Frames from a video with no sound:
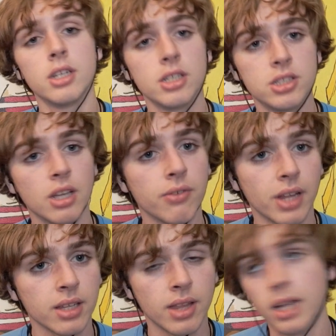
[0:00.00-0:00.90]
Stuff
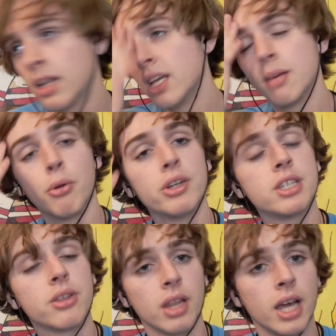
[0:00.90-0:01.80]
like that. Point
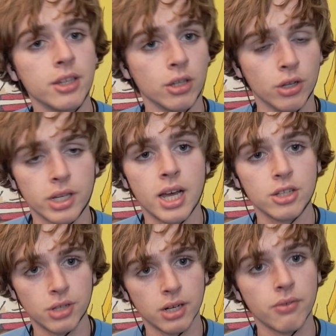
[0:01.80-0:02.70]
out the line to look
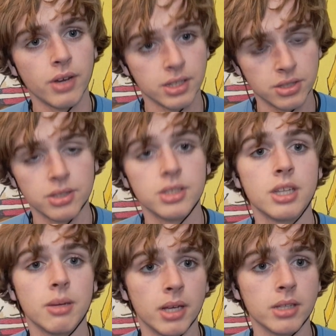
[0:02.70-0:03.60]
at, try to find the sentence
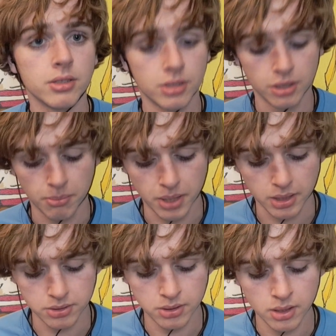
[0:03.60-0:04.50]
that matches it the best.